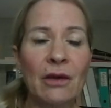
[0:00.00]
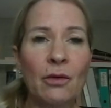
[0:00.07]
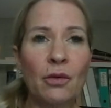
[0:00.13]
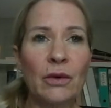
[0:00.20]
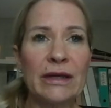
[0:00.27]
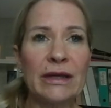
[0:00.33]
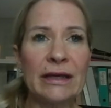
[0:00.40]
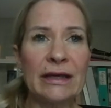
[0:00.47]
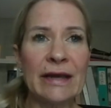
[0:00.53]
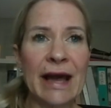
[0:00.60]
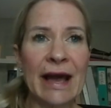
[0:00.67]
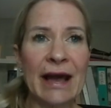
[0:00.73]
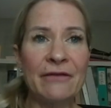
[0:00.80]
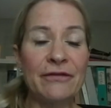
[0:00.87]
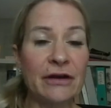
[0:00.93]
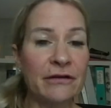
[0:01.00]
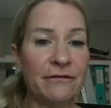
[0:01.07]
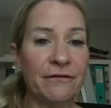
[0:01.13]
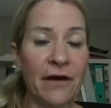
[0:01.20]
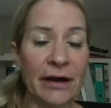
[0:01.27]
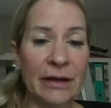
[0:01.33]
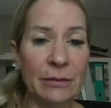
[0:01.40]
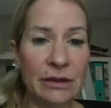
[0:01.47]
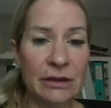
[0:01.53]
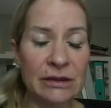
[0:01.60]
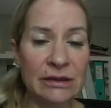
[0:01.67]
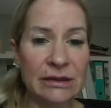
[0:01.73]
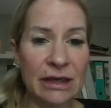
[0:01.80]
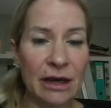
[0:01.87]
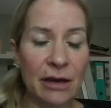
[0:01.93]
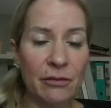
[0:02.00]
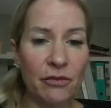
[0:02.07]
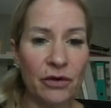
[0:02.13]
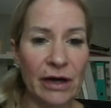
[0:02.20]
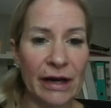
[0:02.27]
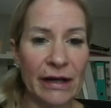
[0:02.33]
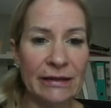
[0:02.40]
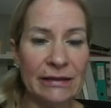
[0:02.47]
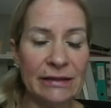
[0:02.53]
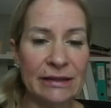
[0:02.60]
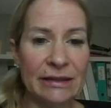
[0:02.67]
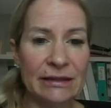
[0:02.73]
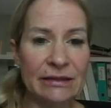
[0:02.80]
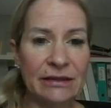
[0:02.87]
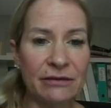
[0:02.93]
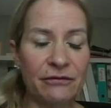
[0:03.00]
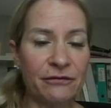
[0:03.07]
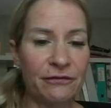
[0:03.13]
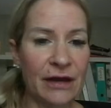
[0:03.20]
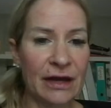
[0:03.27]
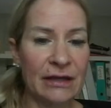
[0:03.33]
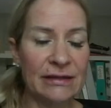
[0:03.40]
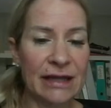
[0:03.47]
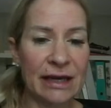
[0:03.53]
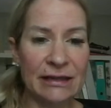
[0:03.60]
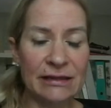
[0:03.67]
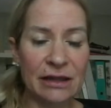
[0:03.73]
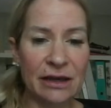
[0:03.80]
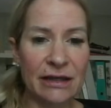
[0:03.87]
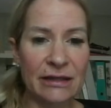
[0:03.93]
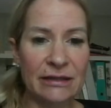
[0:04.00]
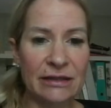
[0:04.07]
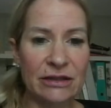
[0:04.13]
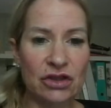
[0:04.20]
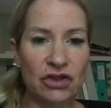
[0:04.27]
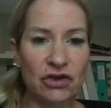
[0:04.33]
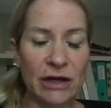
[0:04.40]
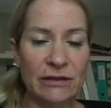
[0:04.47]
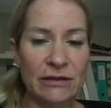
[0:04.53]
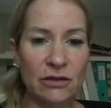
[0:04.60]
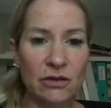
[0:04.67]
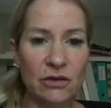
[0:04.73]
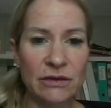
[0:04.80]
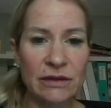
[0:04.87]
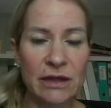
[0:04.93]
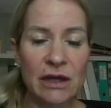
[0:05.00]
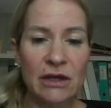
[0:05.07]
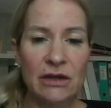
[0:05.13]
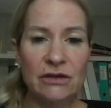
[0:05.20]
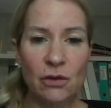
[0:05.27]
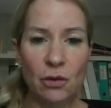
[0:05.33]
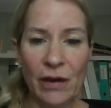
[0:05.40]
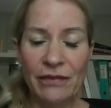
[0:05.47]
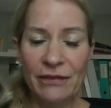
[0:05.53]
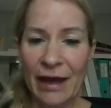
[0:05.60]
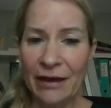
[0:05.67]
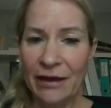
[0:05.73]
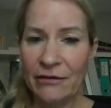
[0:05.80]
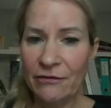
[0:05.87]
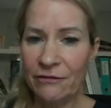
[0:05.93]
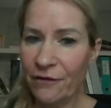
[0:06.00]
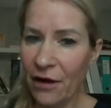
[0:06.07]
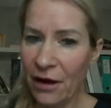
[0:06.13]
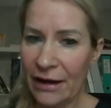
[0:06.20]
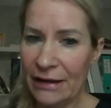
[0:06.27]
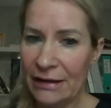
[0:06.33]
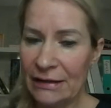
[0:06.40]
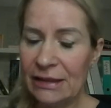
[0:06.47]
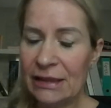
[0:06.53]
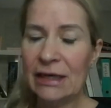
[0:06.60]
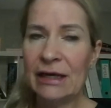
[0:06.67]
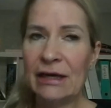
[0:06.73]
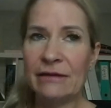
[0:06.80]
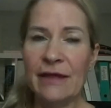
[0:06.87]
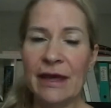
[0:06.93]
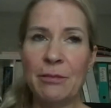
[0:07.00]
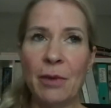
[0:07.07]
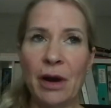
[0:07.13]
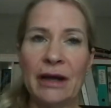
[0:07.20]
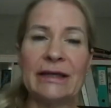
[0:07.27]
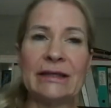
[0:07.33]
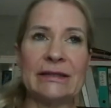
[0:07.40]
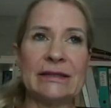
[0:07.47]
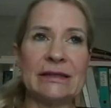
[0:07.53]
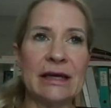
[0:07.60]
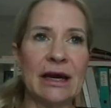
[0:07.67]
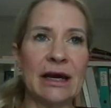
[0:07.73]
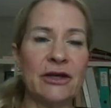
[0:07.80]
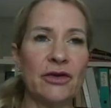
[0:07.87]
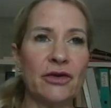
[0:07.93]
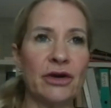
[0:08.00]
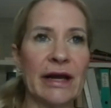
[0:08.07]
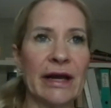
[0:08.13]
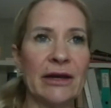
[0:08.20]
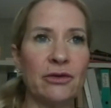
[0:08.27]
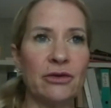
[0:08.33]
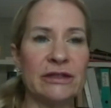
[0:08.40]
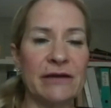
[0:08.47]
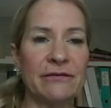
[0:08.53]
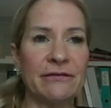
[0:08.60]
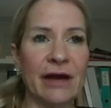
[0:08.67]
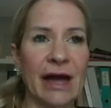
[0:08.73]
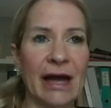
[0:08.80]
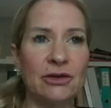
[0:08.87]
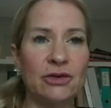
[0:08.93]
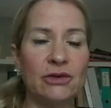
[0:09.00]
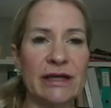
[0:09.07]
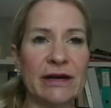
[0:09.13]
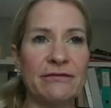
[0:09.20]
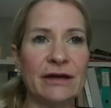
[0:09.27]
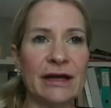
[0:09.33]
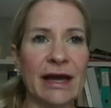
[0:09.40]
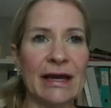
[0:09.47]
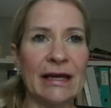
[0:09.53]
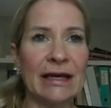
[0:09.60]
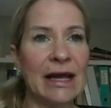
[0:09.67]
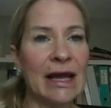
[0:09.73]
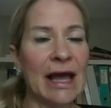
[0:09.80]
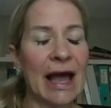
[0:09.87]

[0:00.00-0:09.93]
We can have confinement related fears, anxieties, stressors. So when they're confined, they might urinate or defecate.